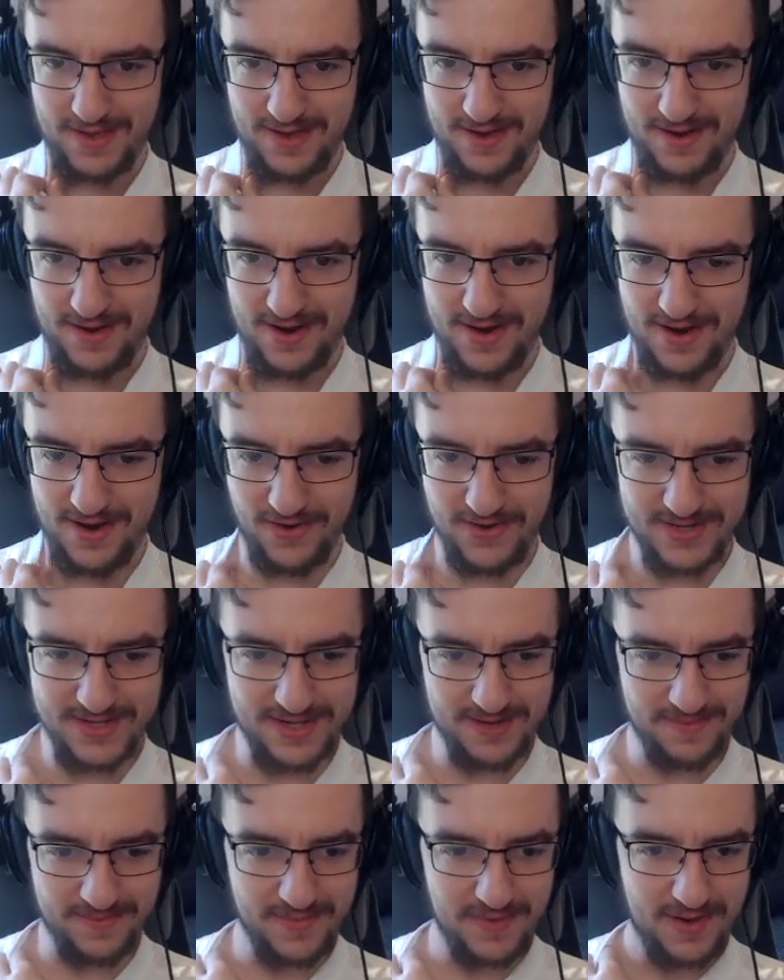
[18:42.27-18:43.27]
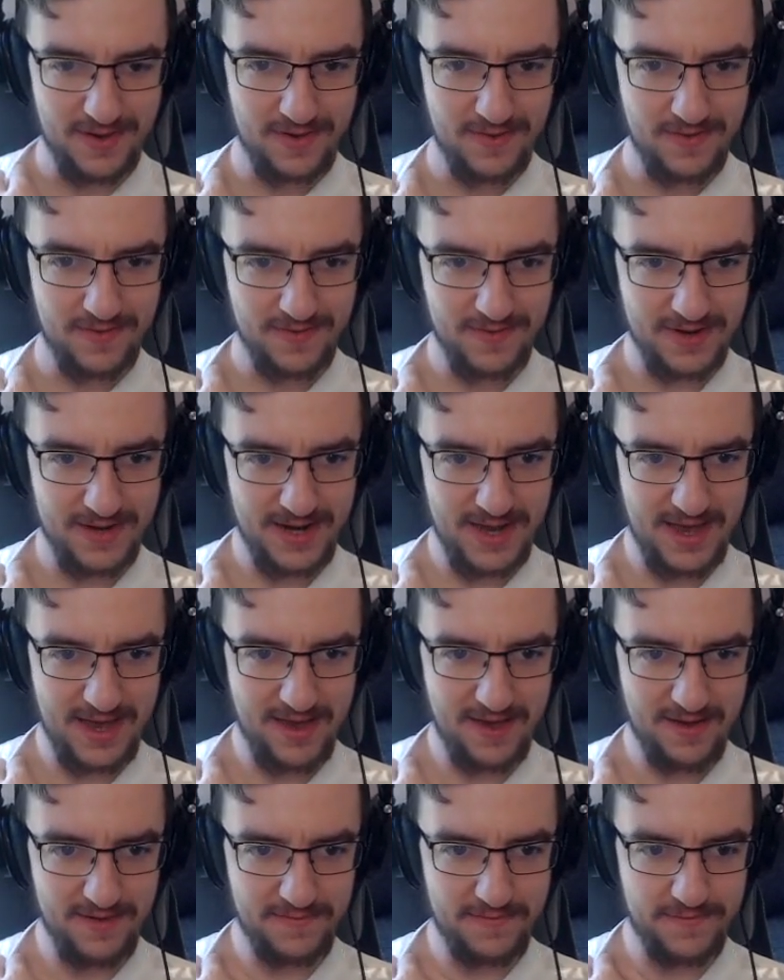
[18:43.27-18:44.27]
All right, awesome. We're going to
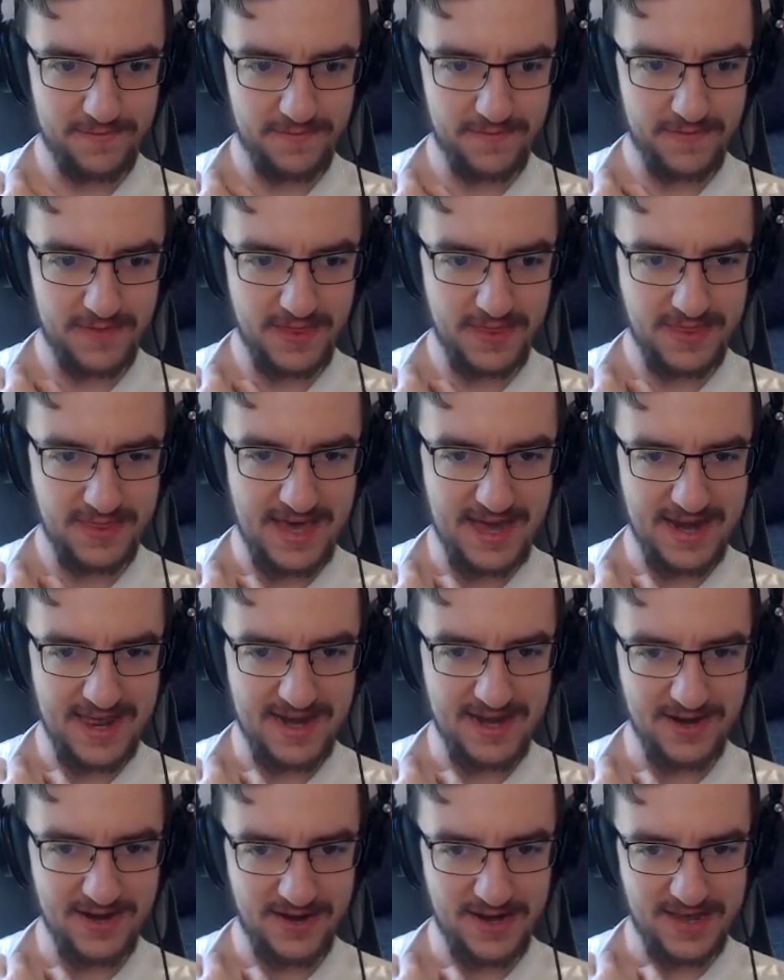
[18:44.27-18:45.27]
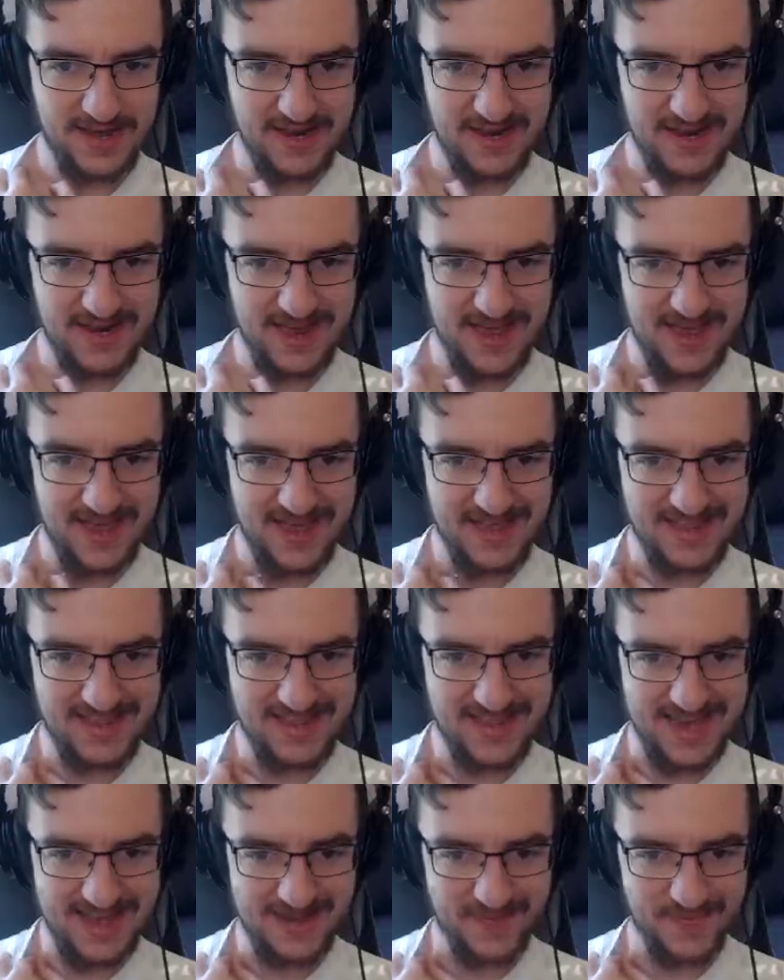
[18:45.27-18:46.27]
have that end on it, and
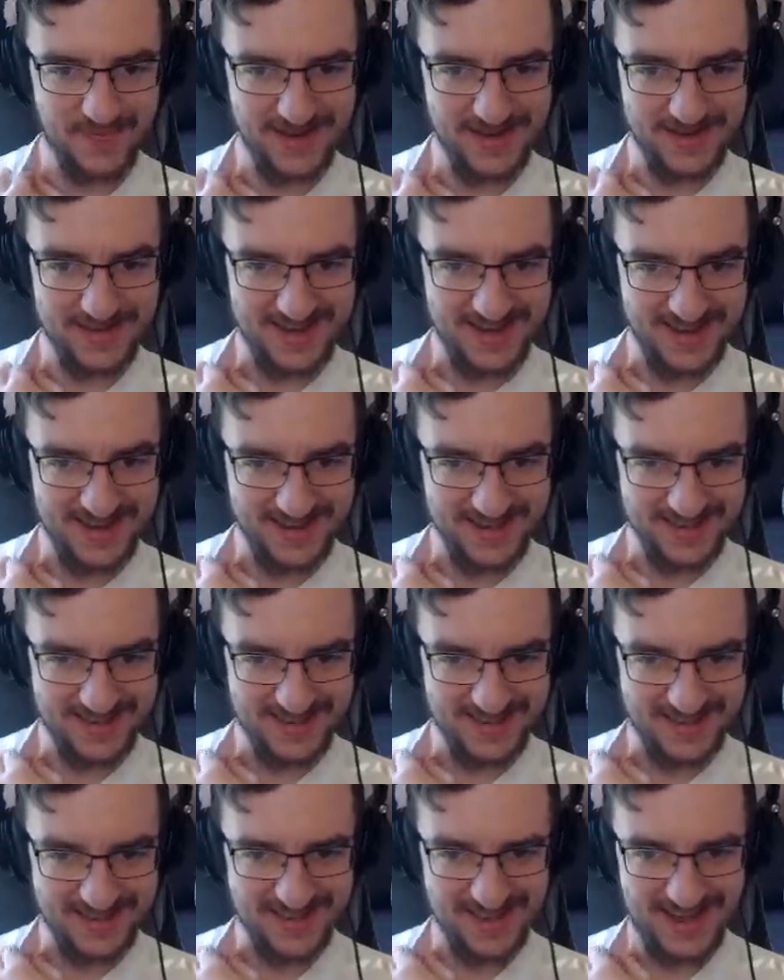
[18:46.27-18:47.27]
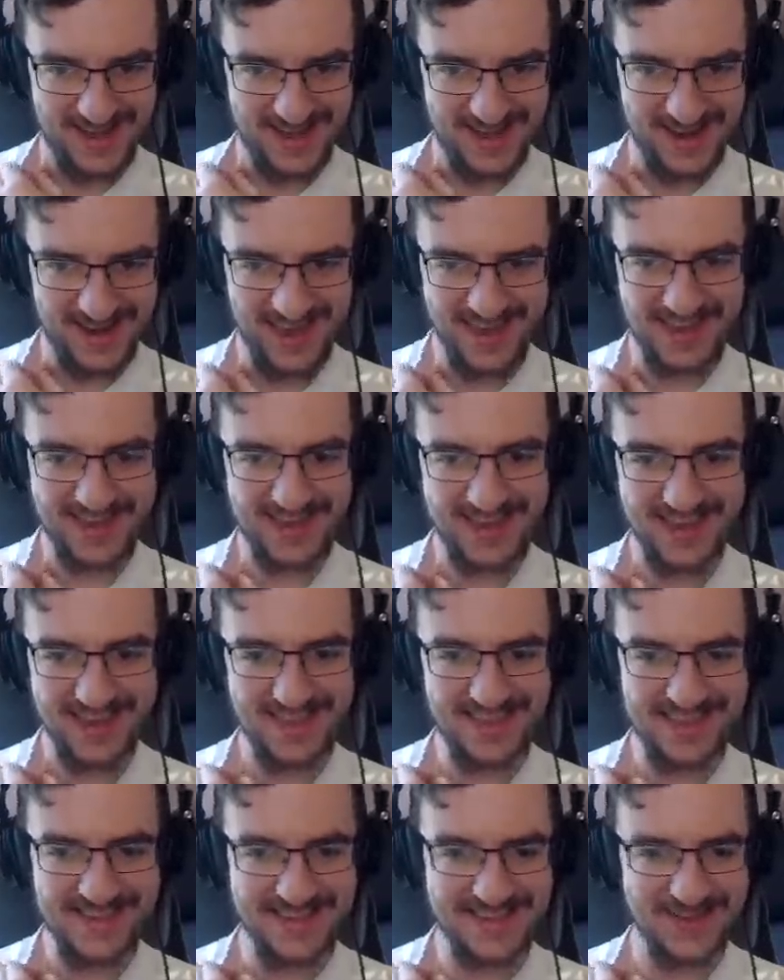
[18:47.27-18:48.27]
that's pretty sick. I like it.
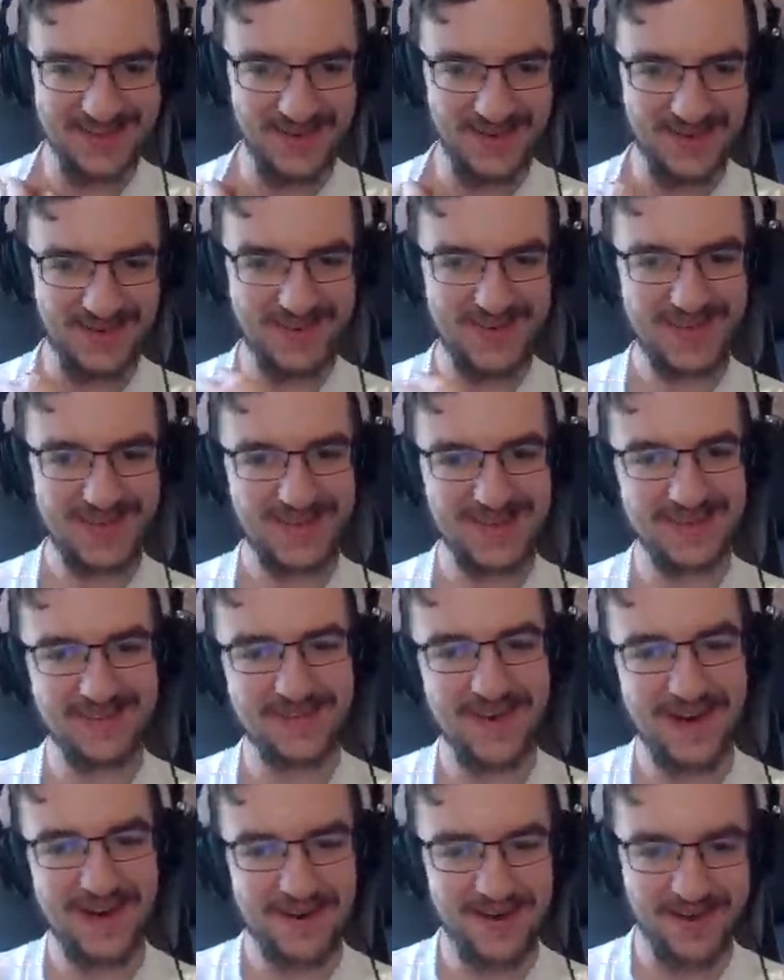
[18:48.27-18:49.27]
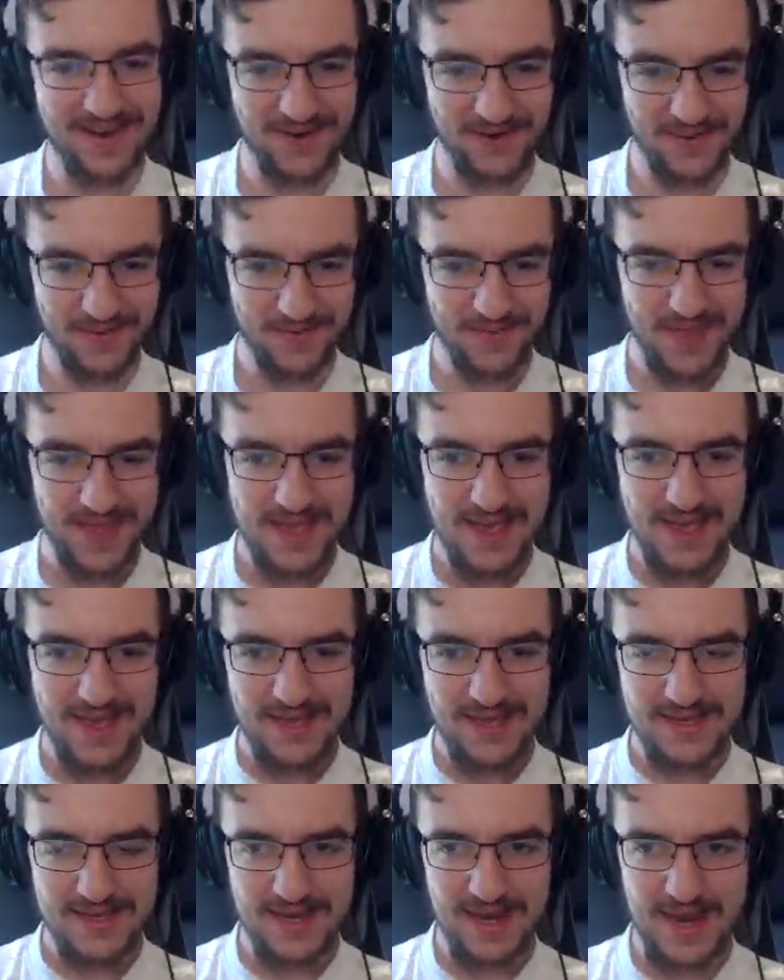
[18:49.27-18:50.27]
This is cool. This is very cool.
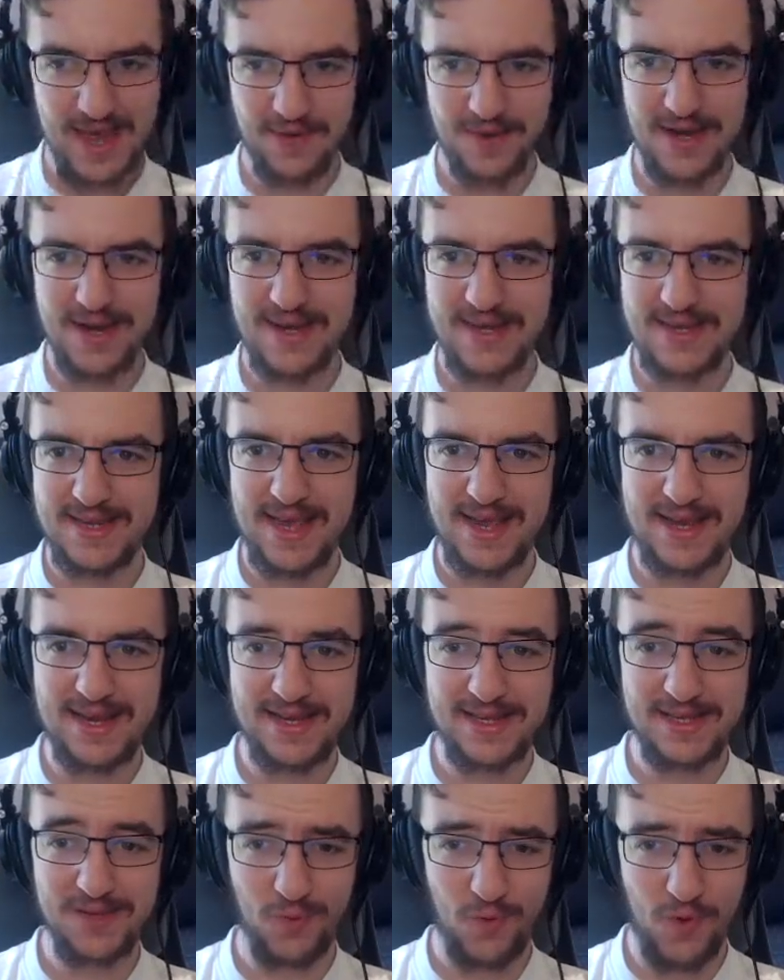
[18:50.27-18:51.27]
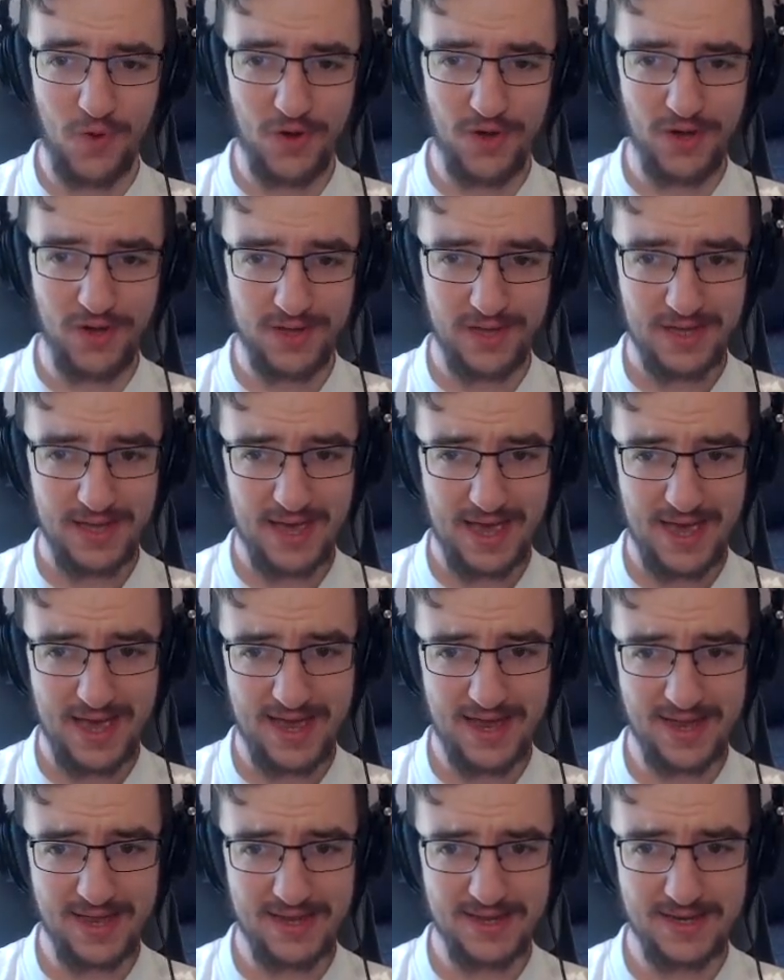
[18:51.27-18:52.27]
So now we need to take it to war
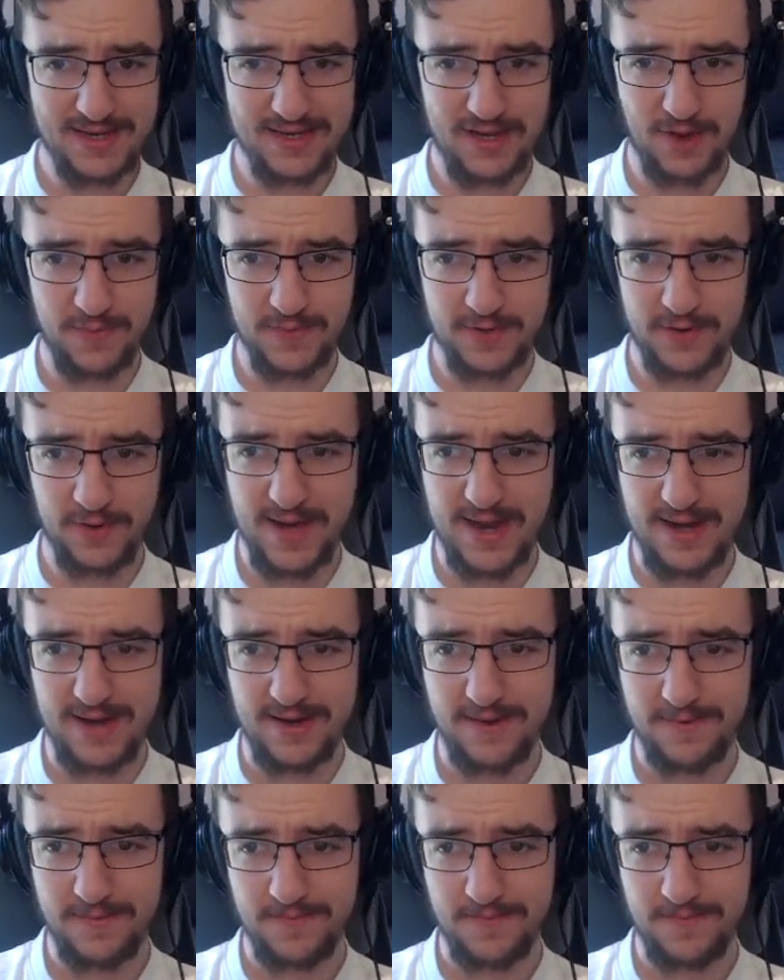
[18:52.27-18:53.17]
and hope to win.